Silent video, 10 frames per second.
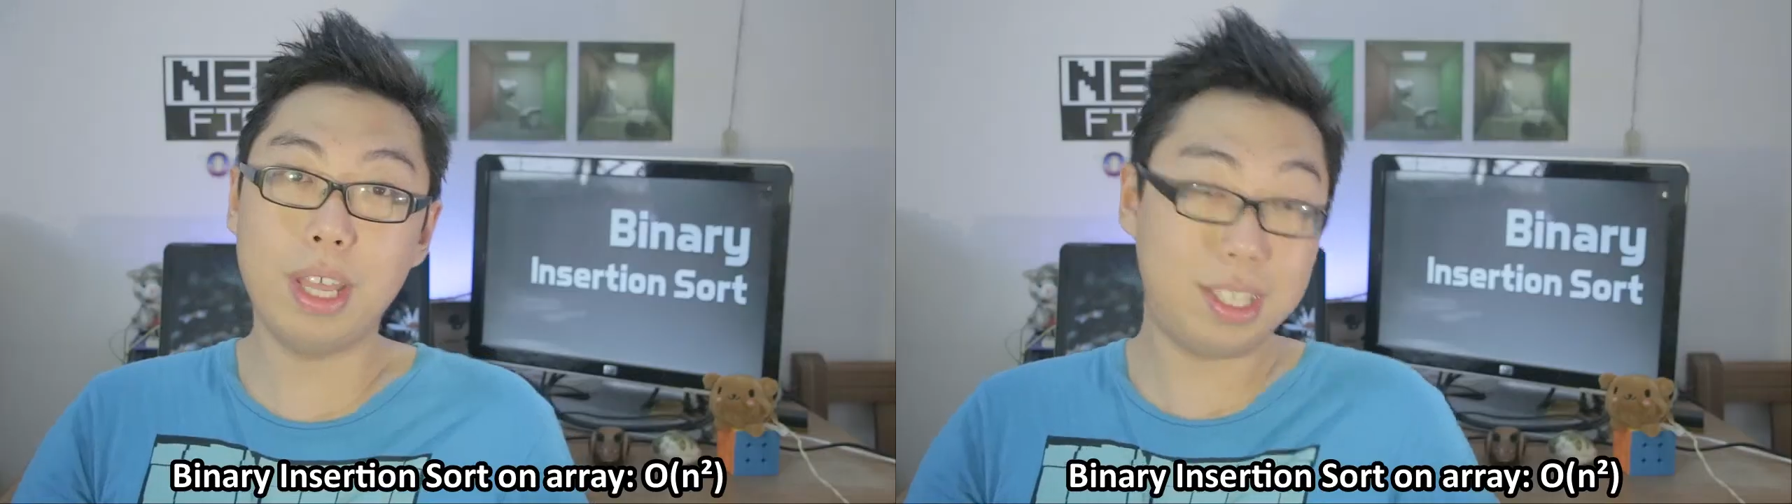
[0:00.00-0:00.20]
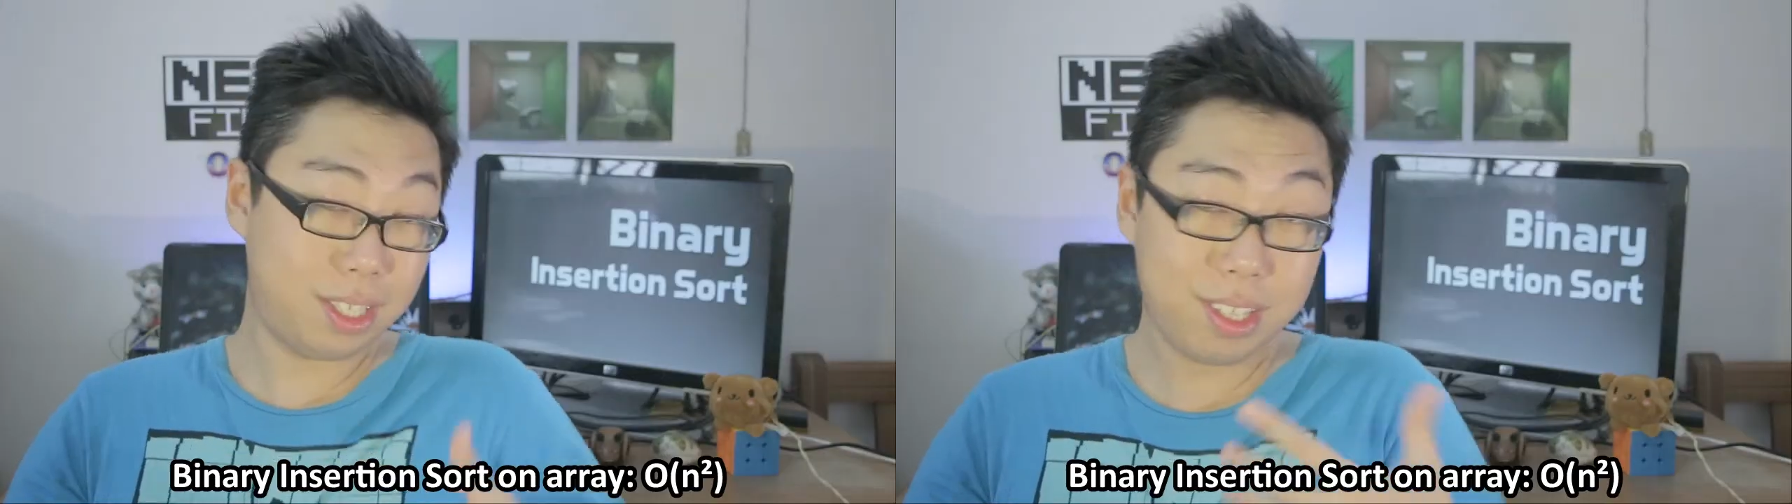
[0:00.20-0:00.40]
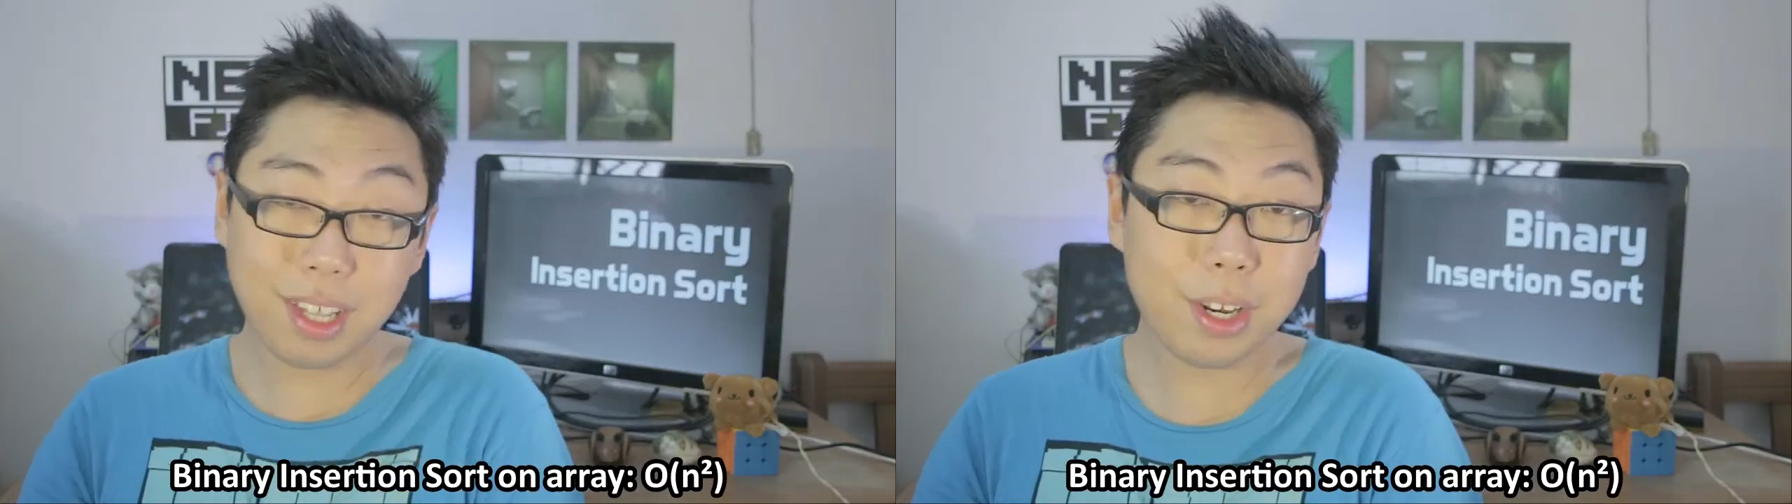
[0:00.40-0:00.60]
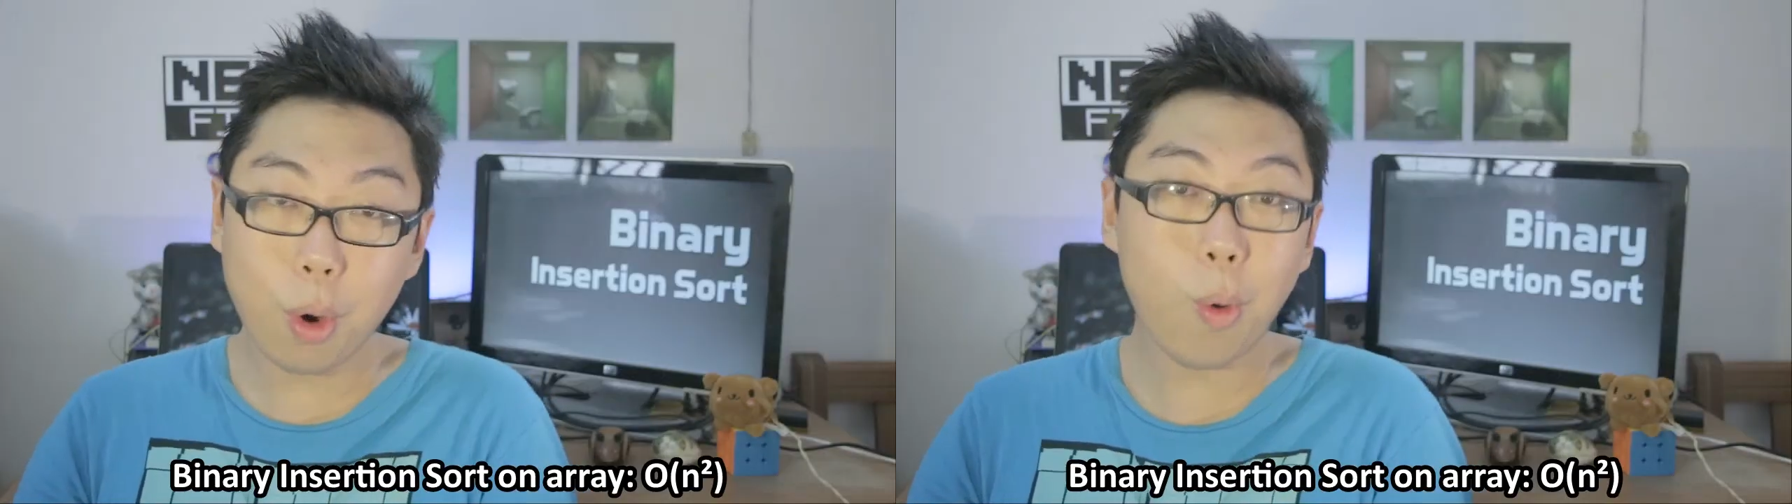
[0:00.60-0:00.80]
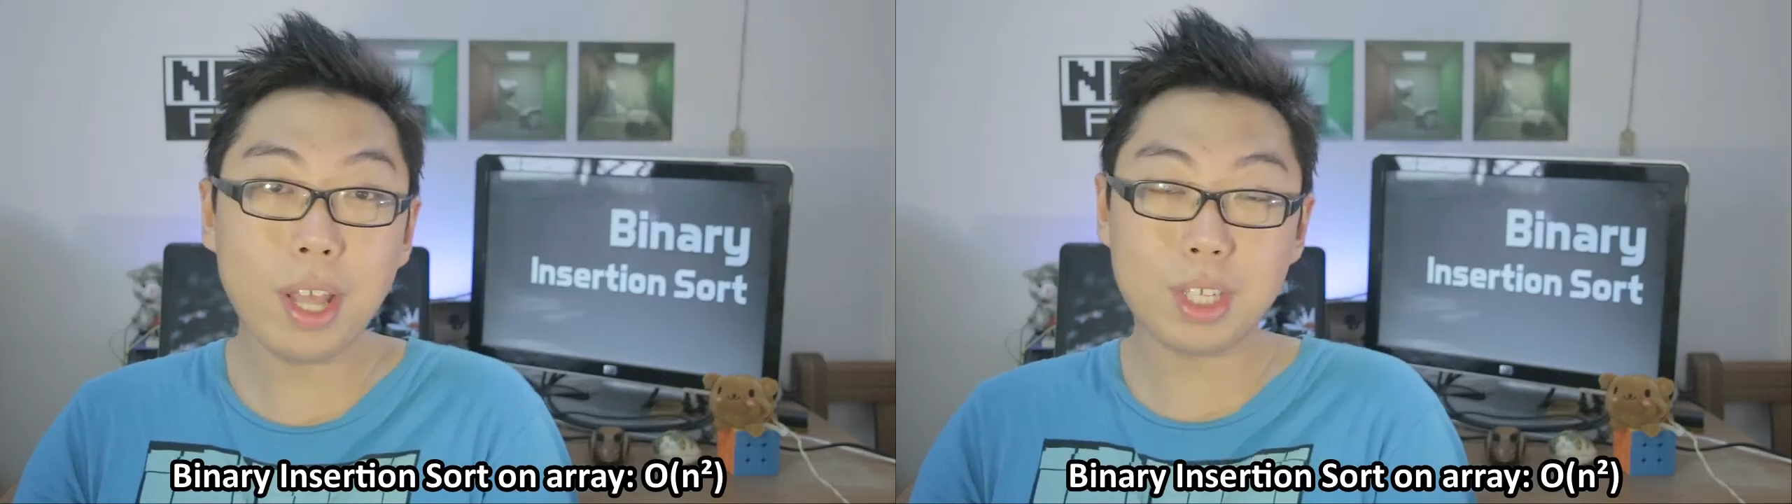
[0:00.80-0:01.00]
It's still an
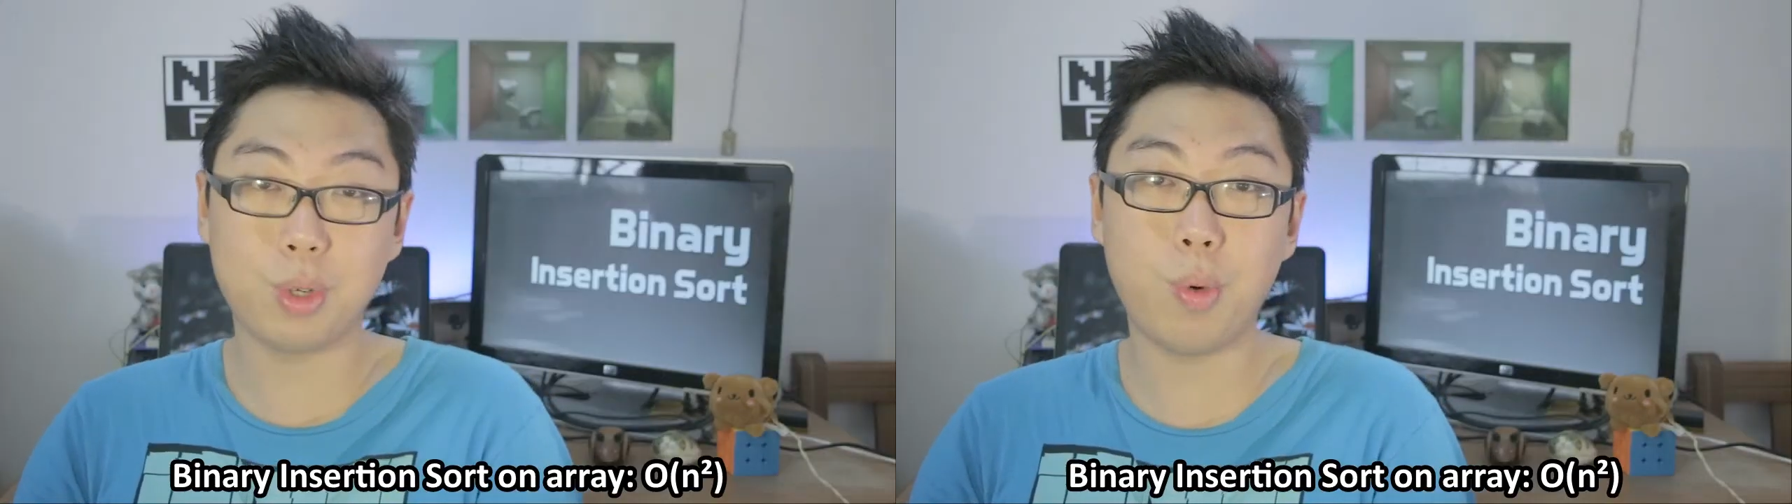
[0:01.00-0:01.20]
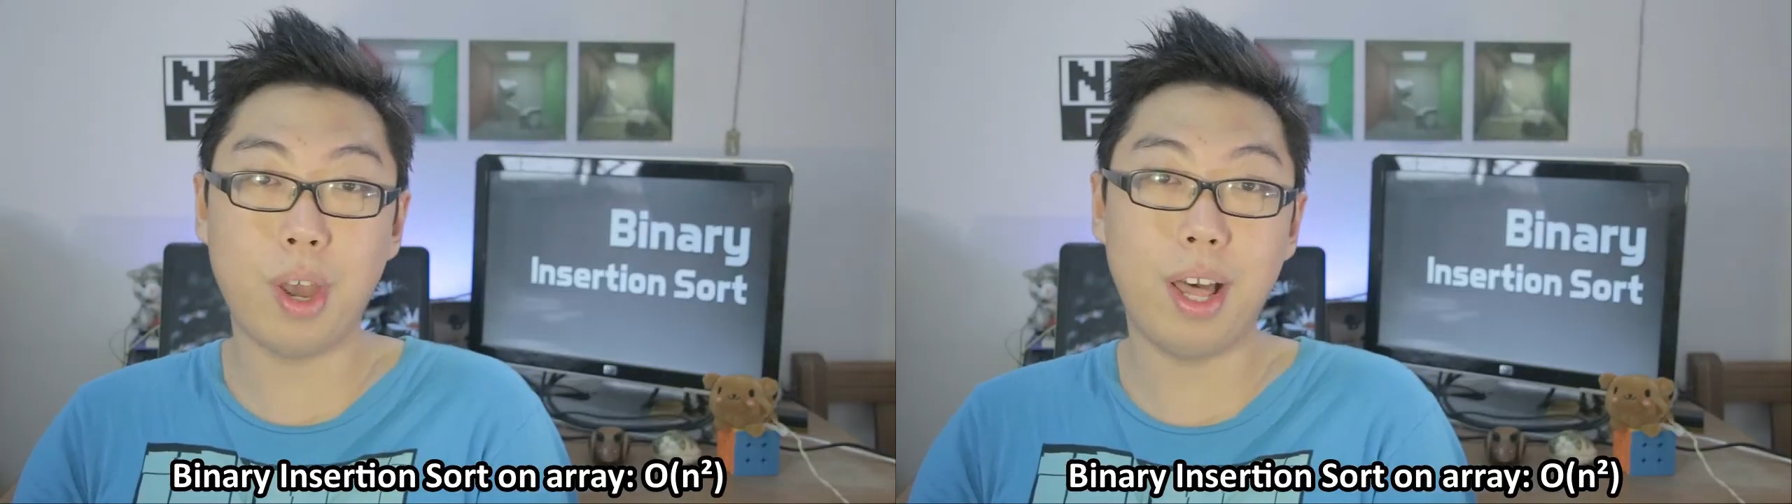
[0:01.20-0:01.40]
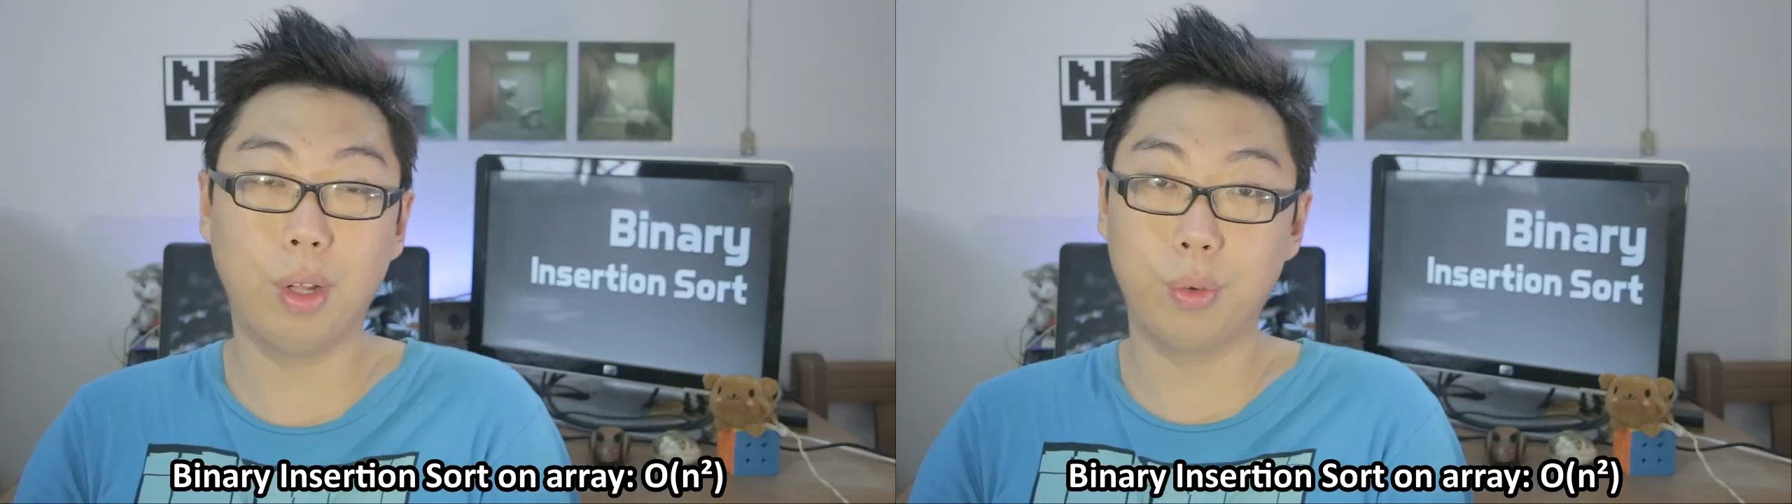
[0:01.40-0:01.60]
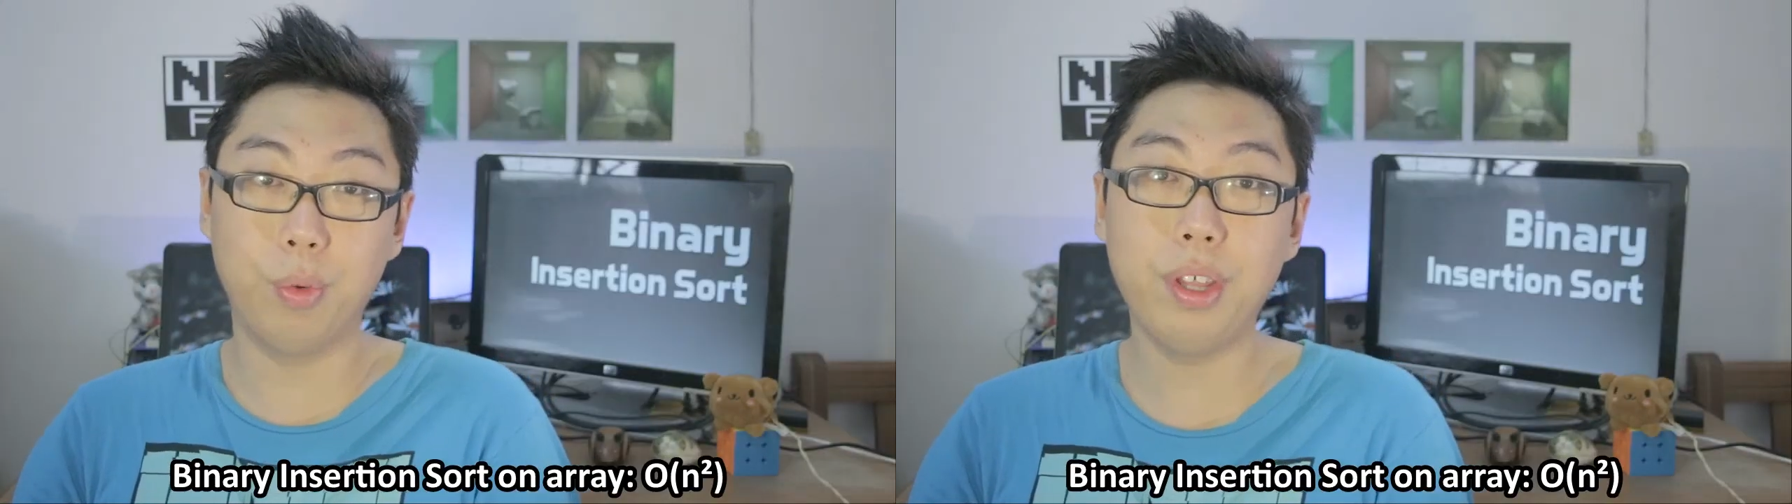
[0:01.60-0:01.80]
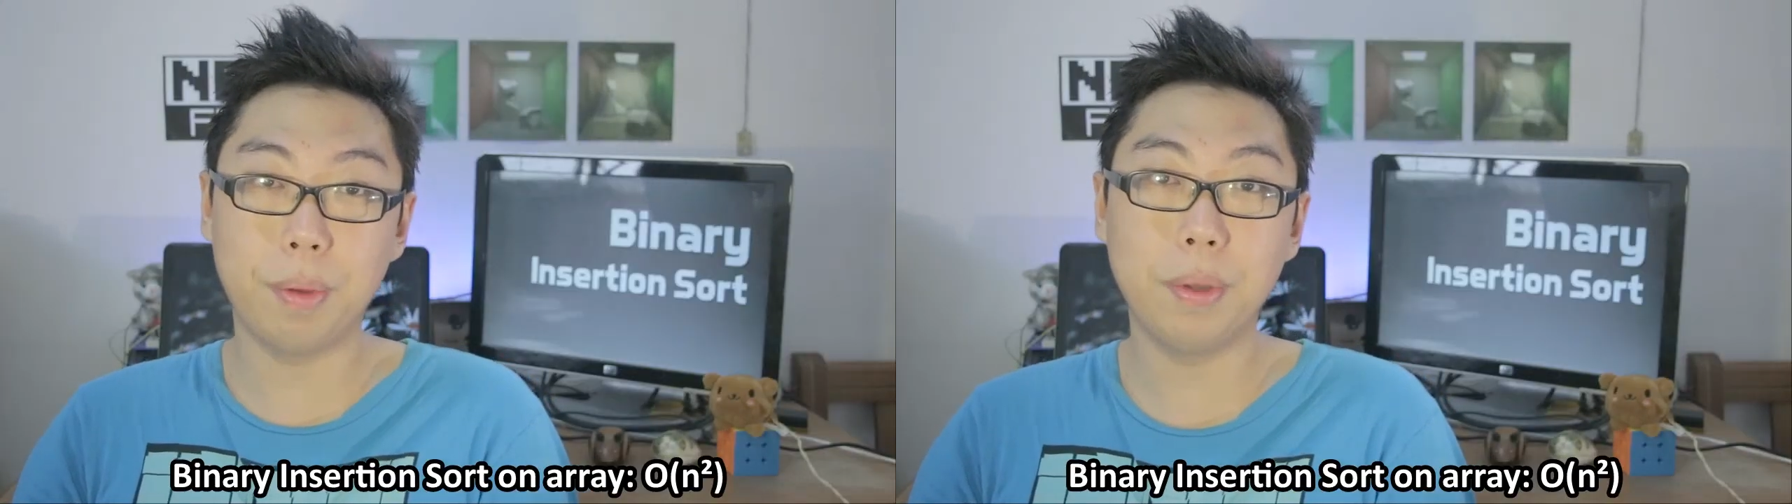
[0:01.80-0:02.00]
ON square
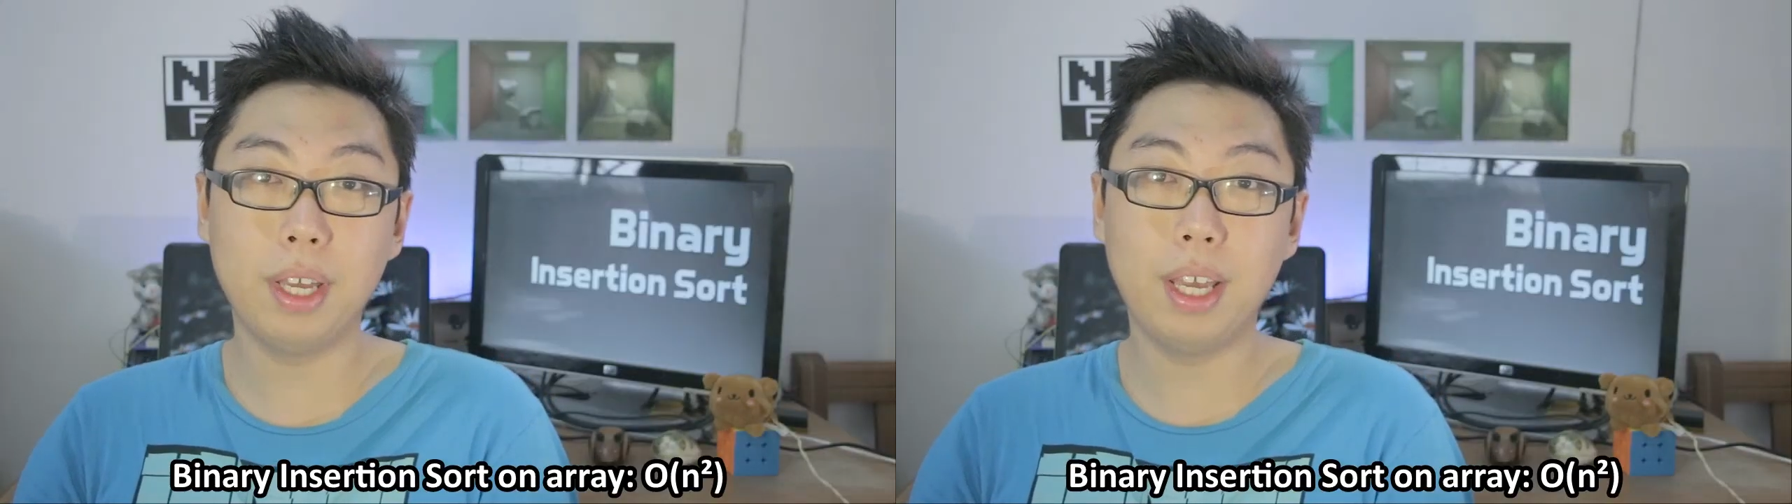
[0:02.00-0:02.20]
algorithm,